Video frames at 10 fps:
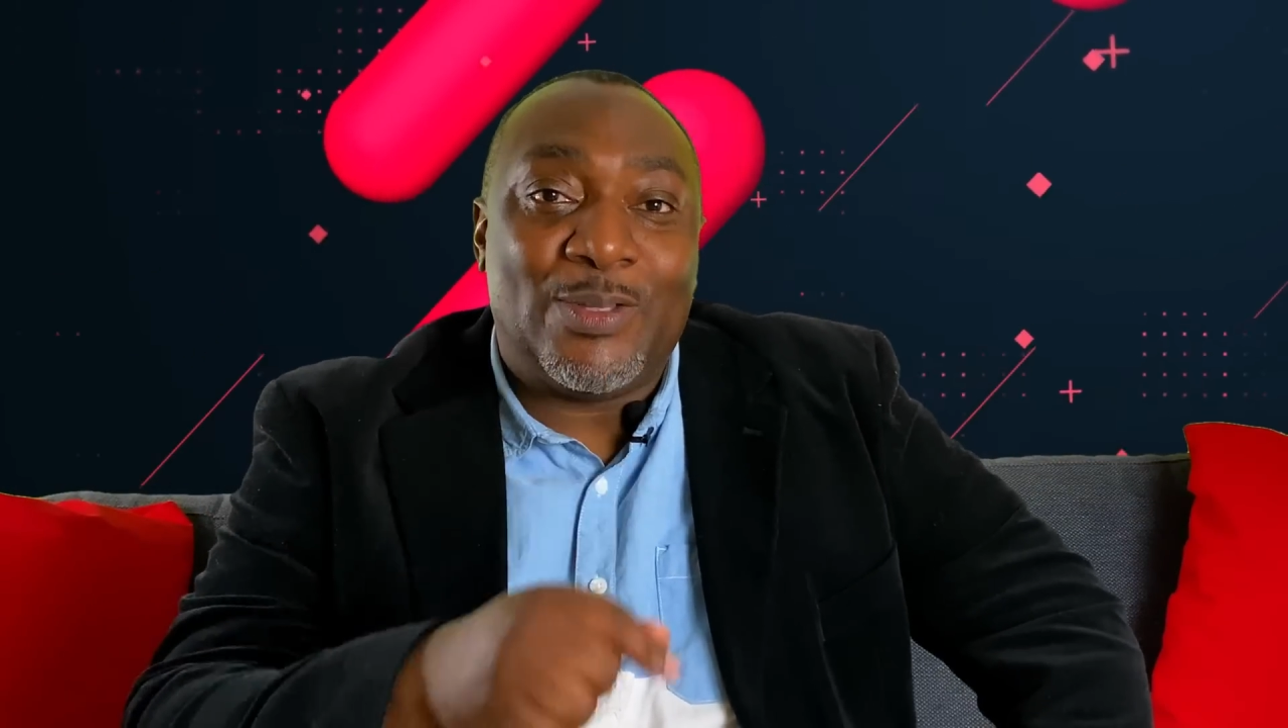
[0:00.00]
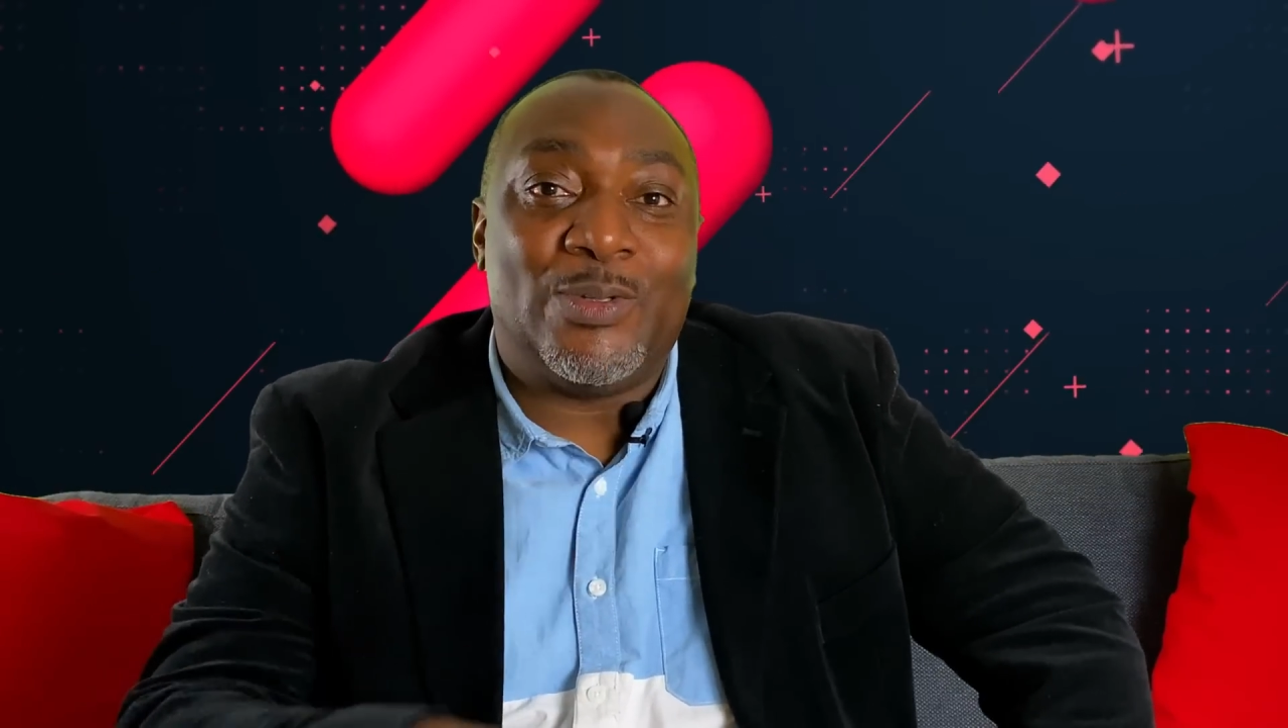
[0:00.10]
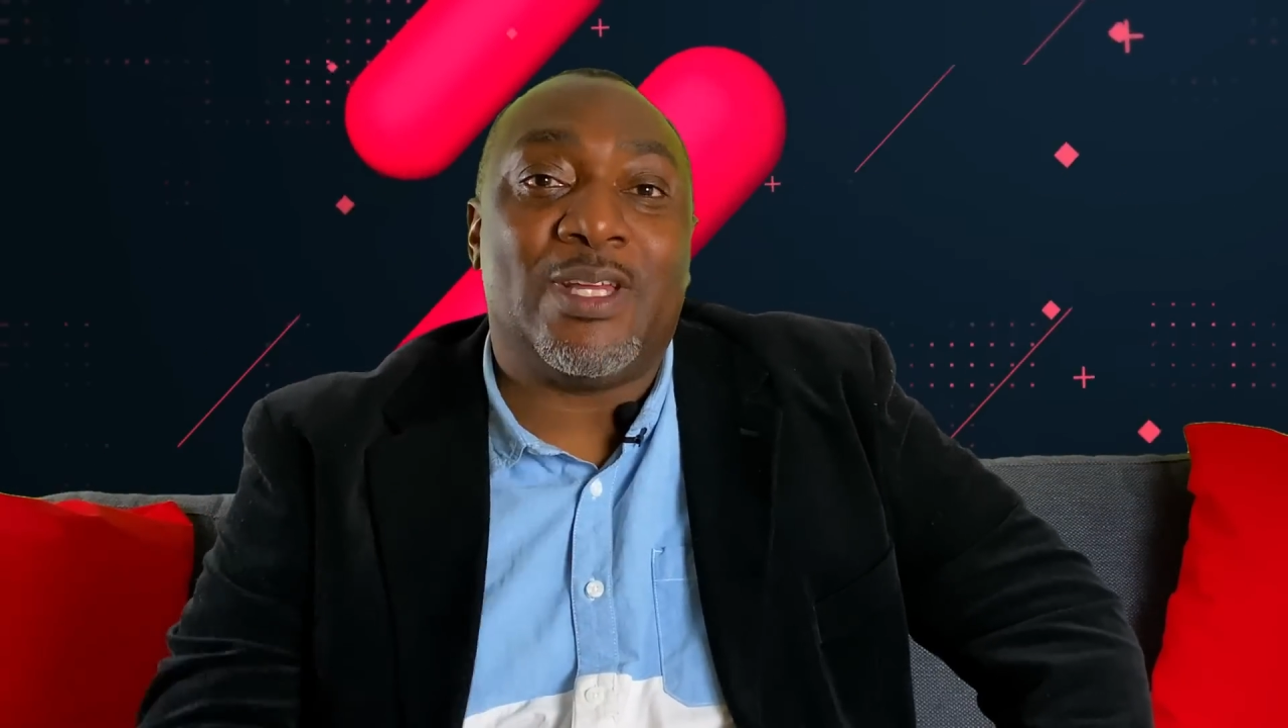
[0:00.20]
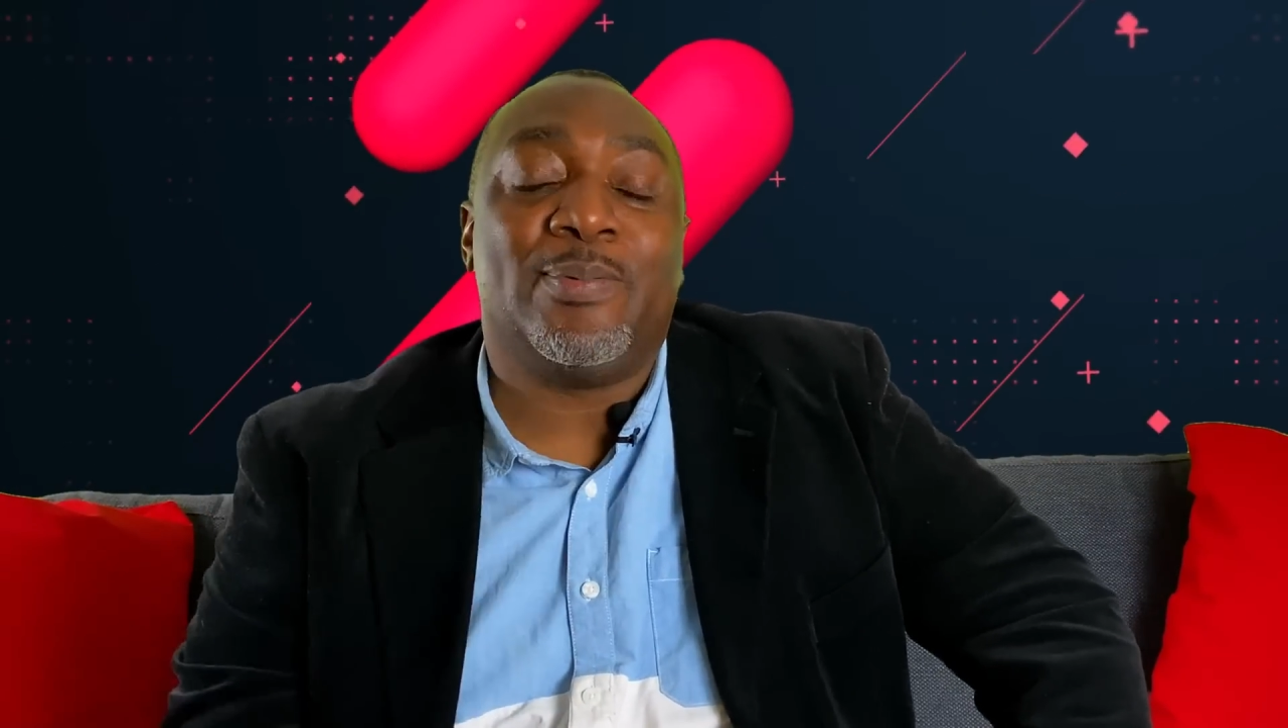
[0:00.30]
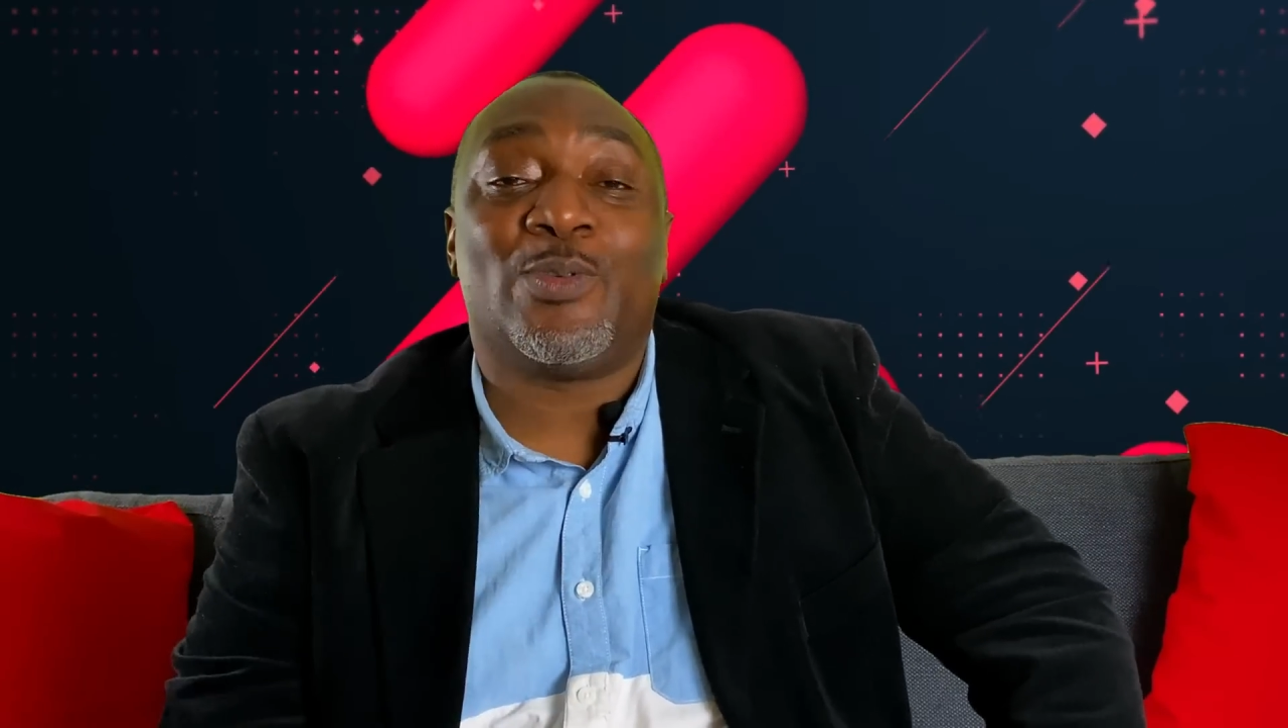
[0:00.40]
to
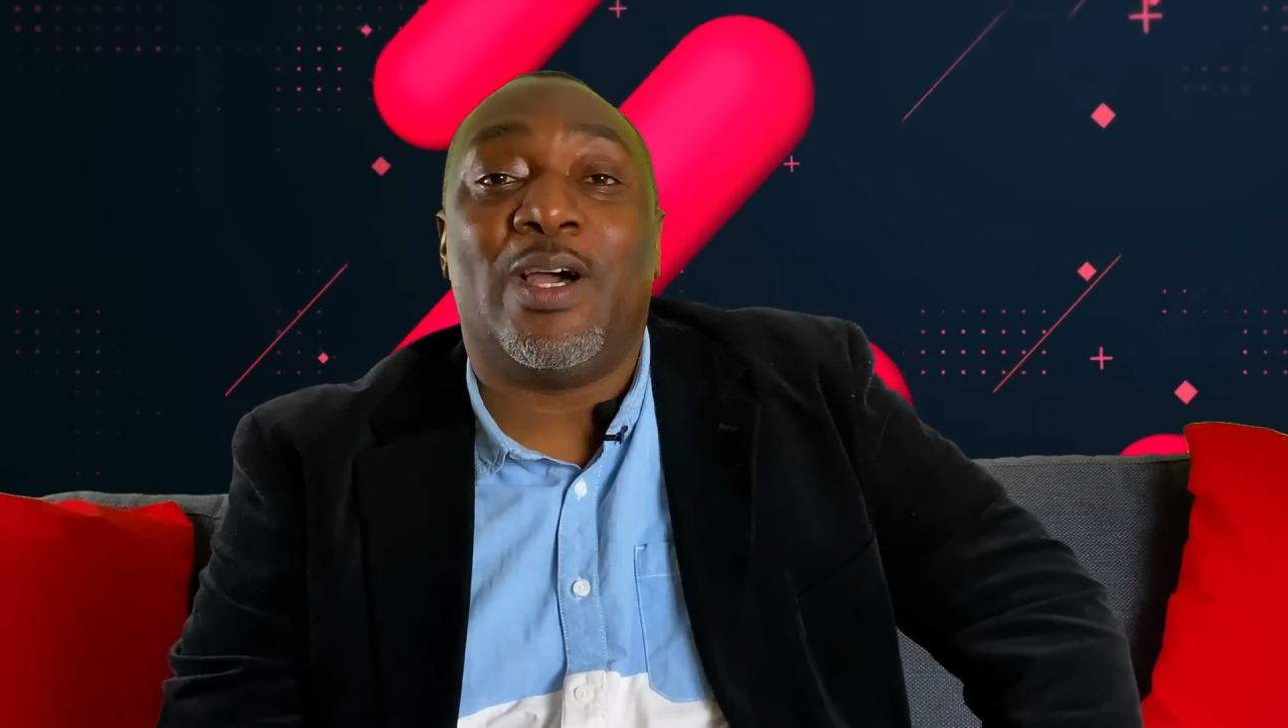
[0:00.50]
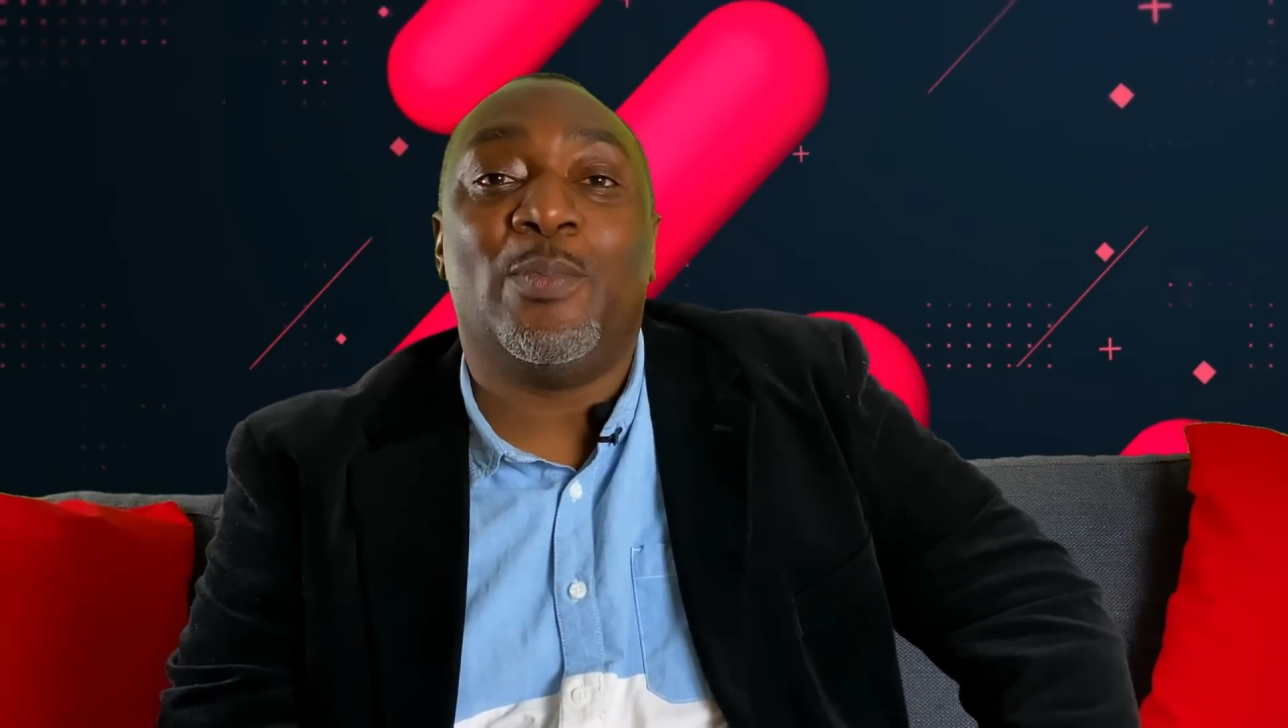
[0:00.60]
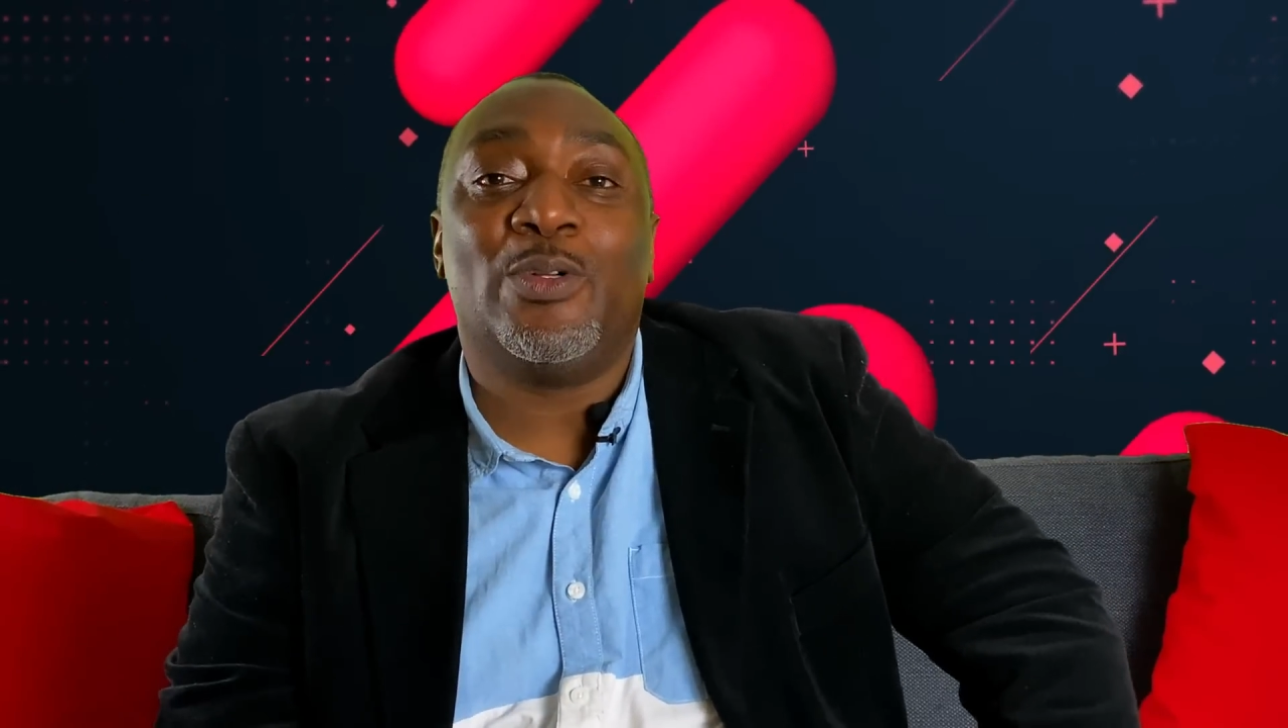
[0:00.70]
subscribe